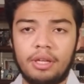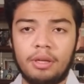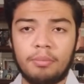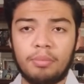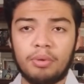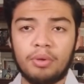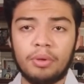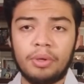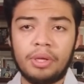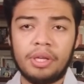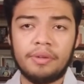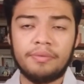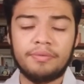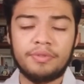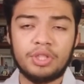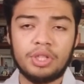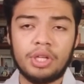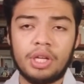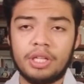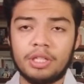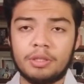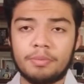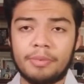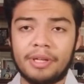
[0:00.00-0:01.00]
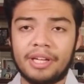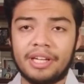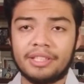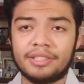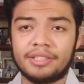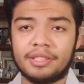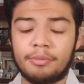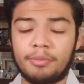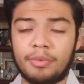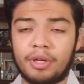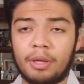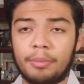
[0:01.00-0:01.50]
An employee of G.H.
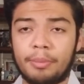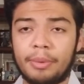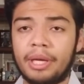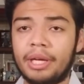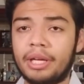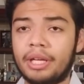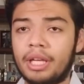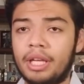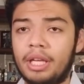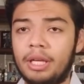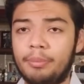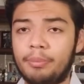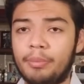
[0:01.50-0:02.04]
Bass had brought back a